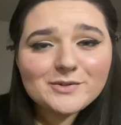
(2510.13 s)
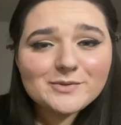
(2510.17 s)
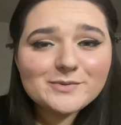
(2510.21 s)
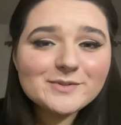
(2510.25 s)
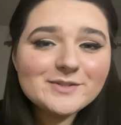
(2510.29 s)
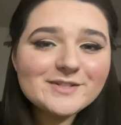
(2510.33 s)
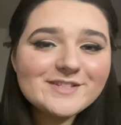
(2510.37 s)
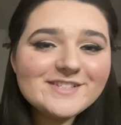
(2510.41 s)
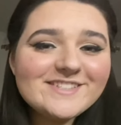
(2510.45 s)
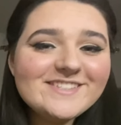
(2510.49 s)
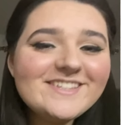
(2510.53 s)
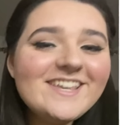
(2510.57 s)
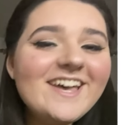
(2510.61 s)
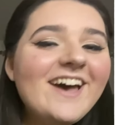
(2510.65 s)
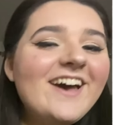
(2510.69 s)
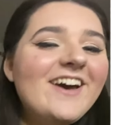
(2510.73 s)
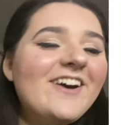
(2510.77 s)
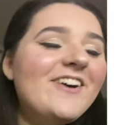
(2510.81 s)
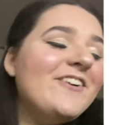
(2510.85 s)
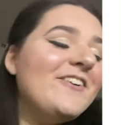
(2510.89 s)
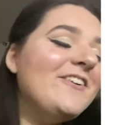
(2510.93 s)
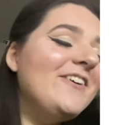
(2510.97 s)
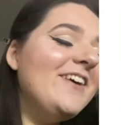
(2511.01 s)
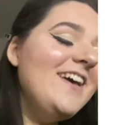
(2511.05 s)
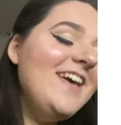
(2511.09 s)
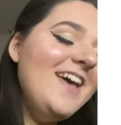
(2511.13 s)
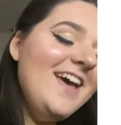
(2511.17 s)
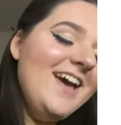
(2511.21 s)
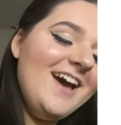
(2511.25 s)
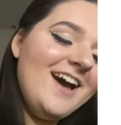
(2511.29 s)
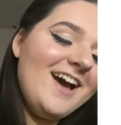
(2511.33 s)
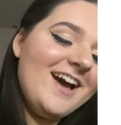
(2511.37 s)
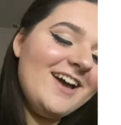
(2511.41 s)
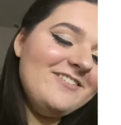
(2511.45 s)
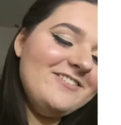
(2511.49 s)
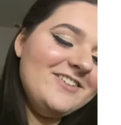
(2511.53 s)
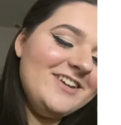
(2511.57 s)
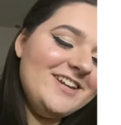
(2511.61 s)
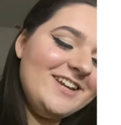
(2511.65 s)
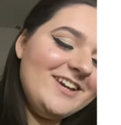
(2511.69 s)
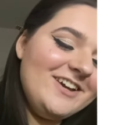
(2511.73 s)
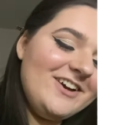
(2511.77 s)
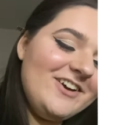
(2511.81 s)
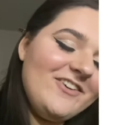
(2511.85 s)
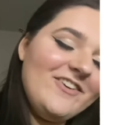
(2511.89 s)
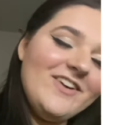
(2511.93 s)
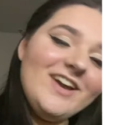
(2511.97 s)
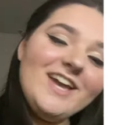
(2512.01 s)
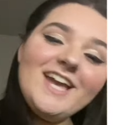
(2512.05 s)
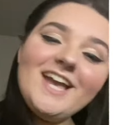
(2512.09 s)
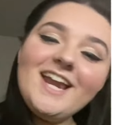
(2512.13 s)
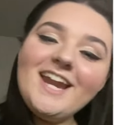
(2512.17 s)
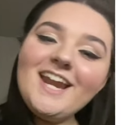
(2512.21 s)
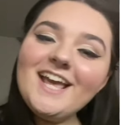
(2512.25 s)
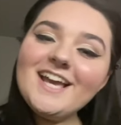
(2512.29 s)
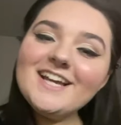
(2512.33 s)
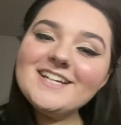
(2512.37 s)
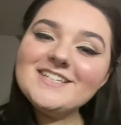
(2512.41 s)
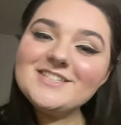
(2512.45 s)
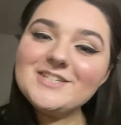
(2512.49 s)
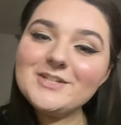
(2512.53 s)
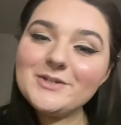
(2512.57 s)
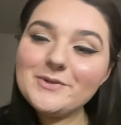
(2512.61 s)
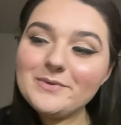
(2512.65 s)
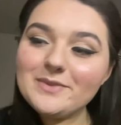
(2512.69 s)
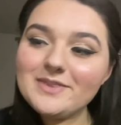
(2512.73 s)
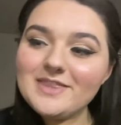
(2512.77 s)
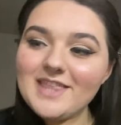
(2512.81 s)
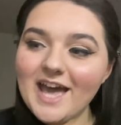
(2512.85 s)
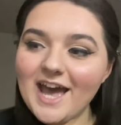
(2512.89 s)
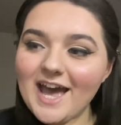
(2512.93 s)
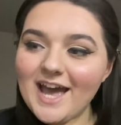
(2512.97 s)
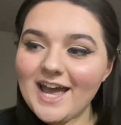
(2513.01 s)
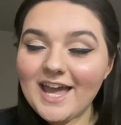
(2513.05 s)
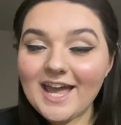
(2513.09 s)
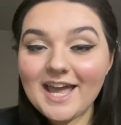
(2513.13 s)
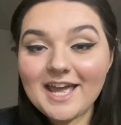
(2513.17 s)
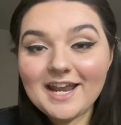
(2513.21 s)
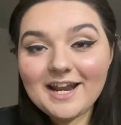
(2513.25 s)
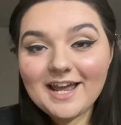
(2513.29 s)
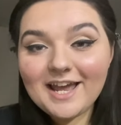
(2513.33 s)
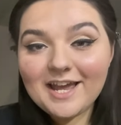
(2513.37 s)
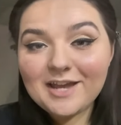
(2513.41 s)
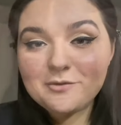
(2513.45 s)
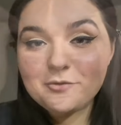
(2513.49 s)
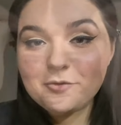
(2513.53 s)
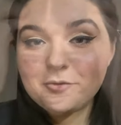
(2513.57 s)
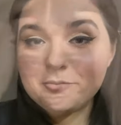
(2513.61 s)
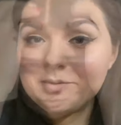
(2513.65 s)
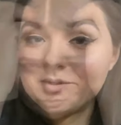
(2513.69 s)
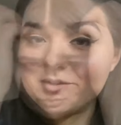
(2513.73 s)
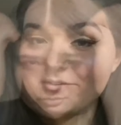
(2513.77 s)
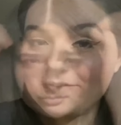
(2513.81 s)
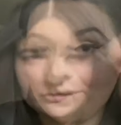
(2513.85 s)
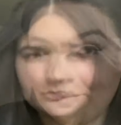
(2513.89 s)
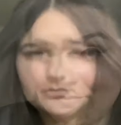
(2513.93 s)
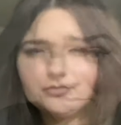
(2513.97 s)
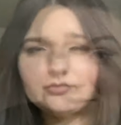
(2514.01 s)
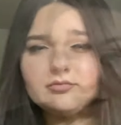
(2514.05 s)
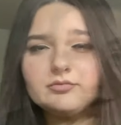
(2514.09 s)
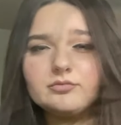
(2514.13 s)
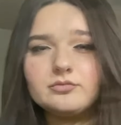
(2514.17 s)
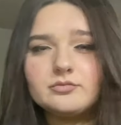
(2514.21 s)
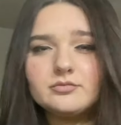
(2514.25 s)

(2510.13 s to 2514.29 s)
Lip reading: So I'm gonna go in and do that, and I will be right back.